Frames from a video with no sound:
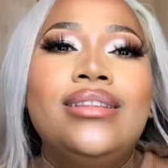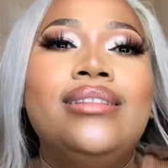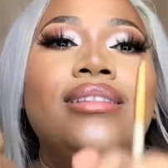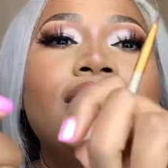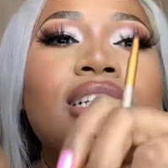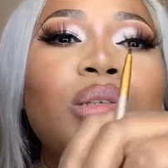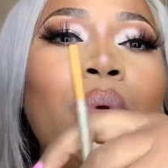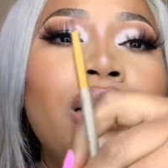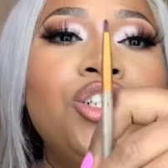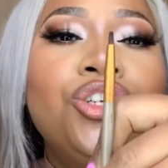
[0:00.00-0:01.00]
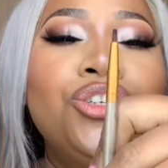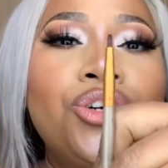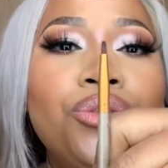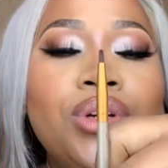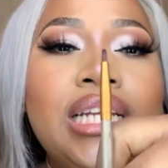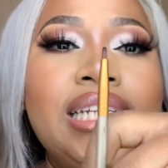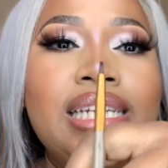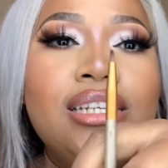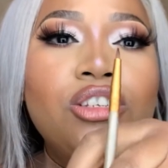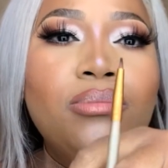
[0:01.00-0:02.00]
this brush you don't really
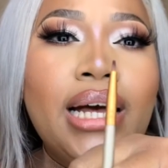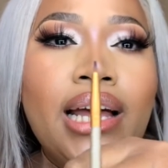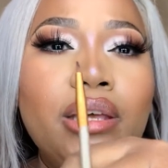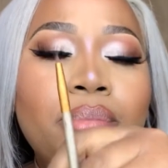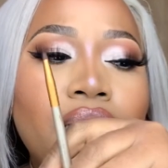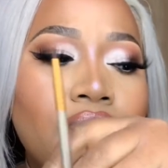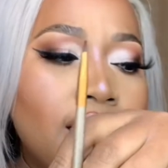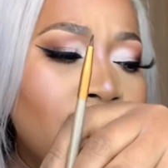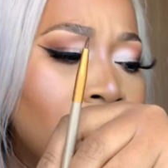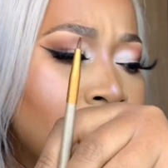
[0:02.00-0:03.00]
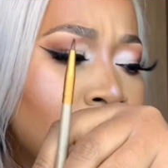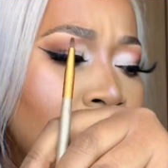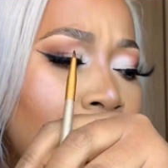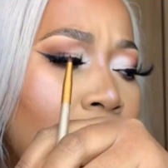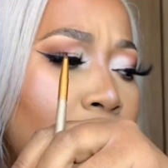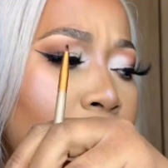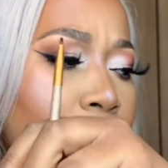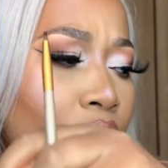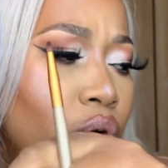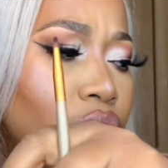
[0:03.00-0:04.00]
need to buy because
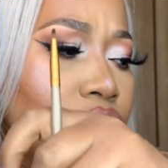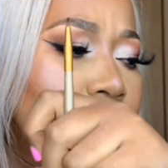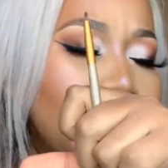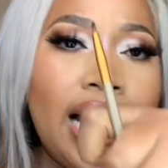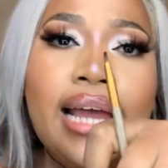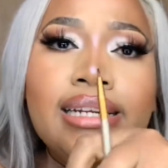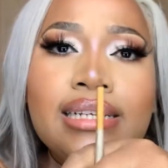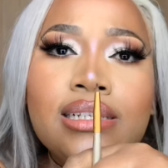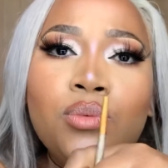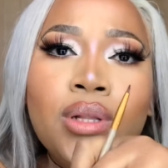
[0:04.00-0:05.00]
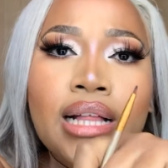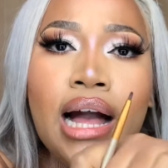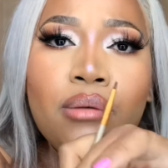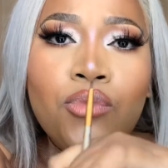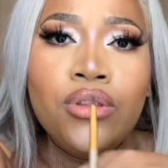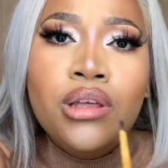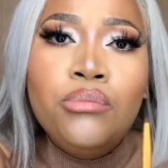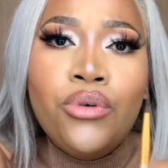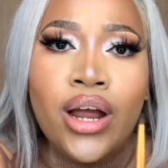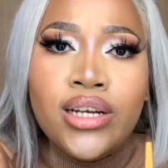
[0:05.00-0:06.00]
most liners will come with a
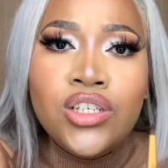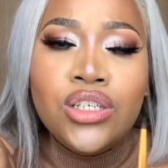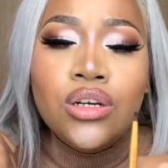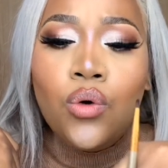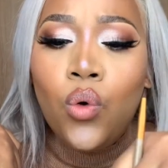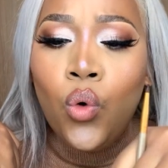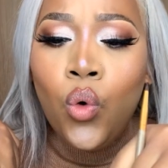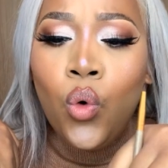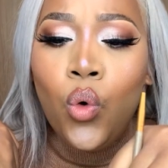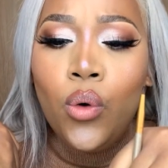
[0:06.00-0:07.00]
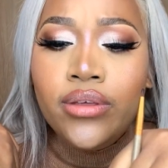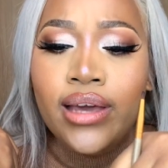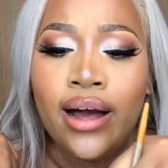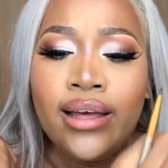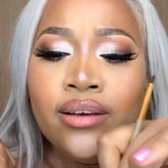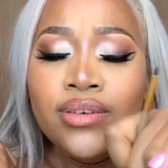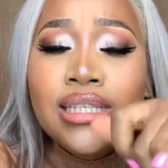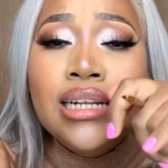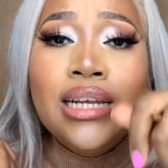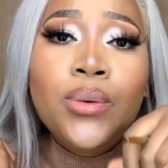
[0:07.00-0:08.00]
brush or yeah if it's
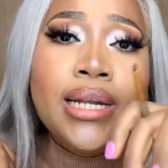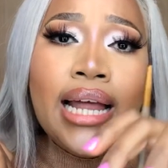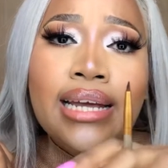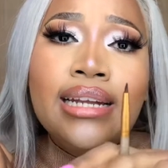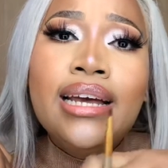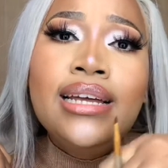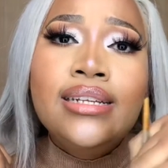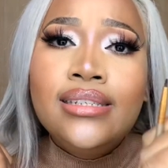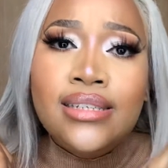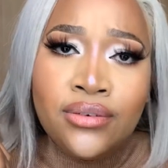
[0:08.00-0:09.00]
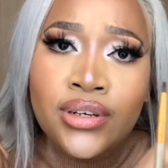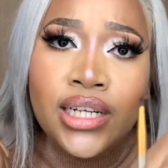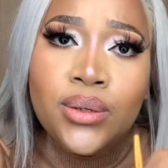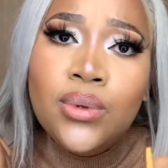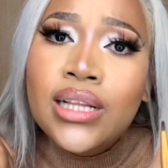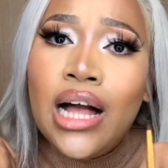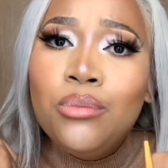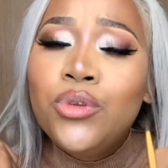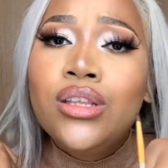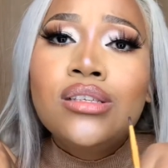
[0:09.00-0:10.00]
a liquid liner it definitely will come
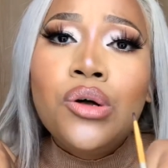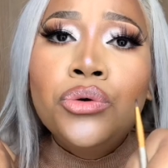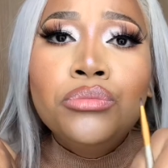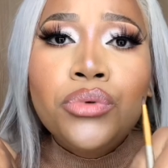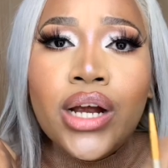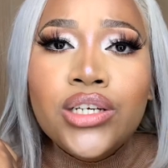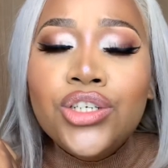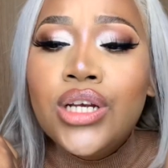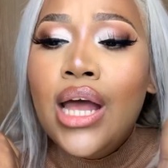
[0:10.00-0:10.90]
with its own brush